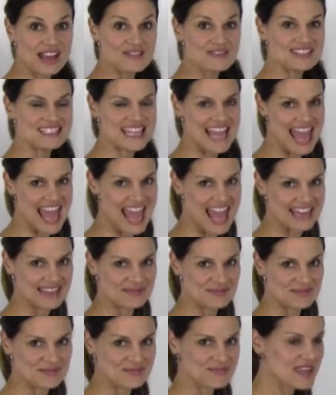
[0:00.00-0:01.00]
of
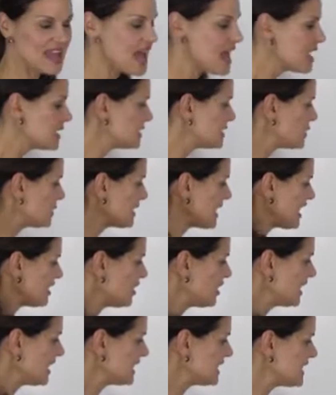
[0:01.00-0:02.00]
10. So when I
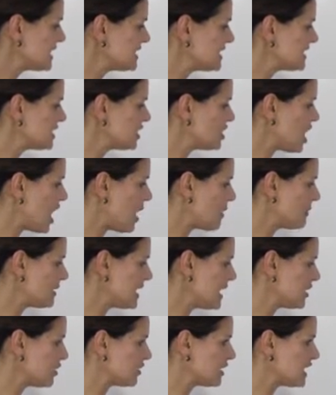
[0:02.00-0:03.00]
look at this
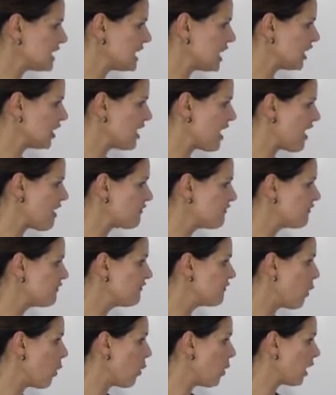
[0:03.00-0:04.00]
denominator here of
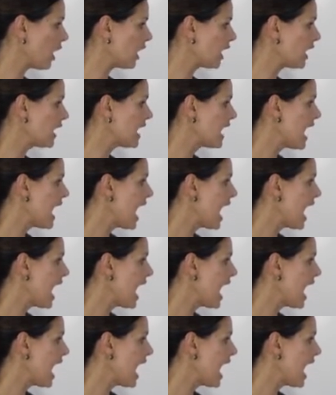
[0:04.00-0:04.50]
4,